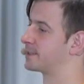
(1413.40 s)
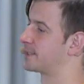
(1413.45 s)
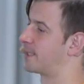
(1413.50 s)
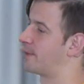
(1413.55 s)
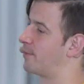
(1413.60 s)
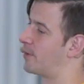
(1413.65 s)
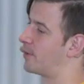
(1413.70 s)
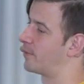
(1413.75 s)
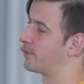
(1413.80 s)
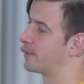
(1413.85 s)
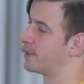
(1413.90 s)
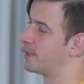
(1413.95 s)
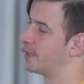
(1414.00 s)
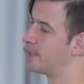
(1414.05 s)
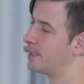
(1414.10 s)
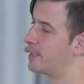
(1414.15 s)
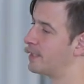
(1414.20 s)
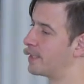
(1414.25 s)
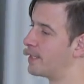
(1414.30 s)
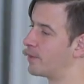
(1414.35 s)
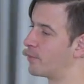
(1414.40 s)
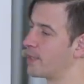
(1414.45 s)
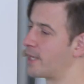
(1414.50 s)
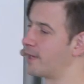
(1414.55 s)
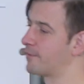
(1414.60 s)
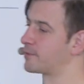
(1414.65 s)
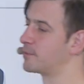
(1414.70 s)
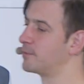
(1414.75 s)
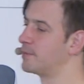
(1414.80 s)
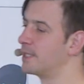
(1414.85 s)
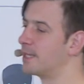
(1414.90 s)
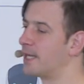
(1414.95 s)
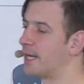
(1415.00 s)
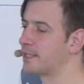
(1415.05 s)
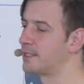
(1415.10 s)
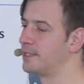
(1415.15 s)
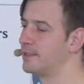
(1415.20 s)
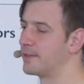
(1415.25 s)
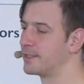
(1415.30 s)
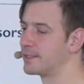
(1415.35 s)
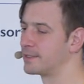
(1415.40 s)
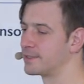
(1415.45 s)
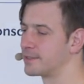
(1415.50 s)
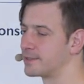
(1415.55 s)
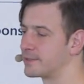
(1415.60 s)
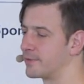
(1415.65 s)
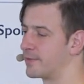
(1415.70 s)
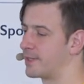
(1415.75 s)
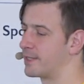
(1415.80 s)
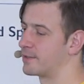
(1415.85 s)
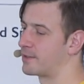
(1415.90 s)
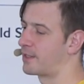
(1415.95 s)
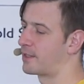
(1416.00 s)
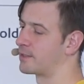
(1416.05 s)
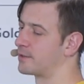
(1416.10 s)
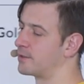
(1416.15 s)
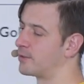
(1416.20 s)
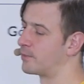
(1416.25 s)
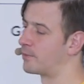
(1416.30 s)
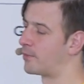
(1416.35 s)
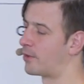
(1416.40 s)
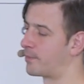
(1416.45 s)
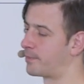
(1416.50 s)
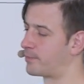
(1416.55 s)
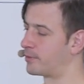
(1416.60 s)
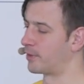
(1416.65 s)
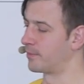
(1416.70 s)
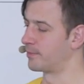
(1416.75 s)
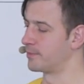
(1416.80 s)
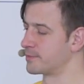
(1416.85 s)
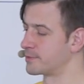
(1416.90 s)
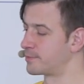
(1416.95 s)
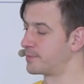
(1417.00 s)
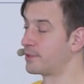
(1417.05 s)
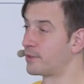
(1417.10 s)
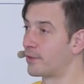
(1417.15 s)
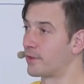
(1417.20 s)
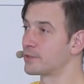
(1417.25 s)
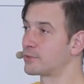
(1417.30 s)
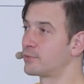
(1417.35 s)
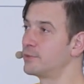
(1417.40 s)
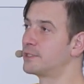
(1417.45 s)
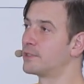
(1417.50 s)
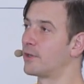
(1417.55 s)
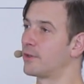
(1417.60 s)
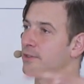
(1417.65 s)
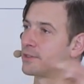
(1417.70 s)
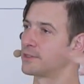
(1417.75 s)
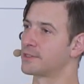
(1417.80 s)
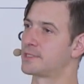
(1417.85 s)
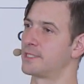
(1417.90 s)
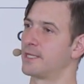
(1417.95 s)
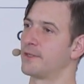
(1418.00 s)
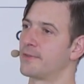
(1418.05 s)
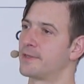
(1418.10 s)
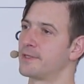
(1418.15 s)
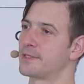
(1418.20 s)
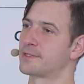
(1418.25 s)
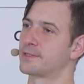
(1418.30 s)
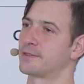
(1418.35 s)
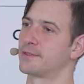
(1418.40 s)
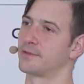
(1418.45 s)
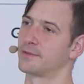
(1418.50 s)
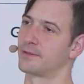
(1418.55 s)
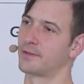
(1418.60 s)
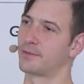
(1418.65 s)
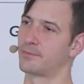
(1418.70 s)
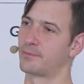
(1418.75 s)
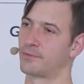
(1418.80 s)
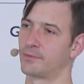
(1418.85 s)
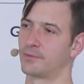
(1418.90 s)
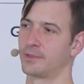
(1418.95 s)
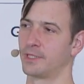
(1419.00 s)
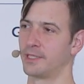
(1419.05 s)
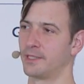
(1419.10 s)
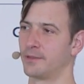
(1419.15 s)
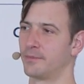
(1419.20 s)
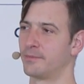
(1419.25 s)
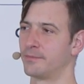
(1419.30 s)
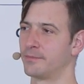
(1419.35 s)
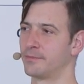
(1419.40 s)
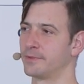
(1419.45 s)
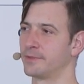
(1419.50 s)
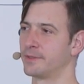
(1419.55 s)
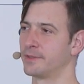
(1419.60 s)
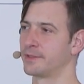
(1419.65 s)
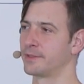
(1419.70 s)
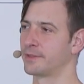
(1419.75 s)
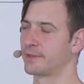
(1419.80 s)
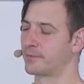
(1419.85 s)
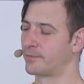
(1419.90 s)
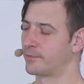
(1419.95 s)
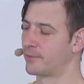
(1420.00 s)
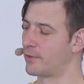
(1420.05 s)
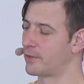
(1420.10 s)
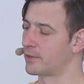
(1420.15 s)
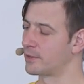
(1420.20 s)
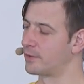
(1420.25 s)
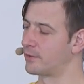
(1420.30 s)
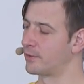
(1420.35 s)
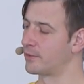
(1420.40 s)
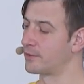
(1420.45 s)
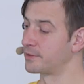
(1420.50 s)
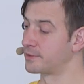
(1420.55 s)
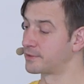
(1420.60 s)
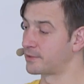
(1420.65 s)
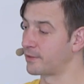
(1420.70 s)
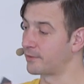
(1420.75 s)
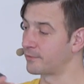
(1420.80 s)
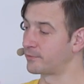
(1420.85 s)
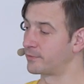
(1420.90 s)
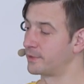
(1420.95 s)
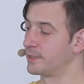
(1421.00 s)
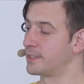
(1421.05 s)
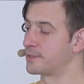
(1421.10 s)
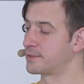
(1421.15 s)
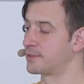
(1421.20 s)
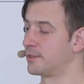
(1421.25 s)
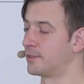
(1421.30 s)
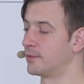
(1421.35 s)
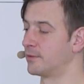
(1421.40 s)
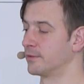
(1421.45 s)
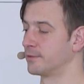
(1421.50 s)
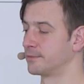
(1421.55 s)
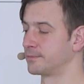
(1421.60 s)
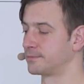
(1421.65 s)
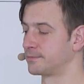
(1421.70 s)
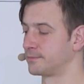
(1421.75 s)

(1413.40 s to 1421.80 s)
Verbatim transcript: somehow we have to be lucky that it, there are no more problems because we don't understand this um, model or the software as a whole.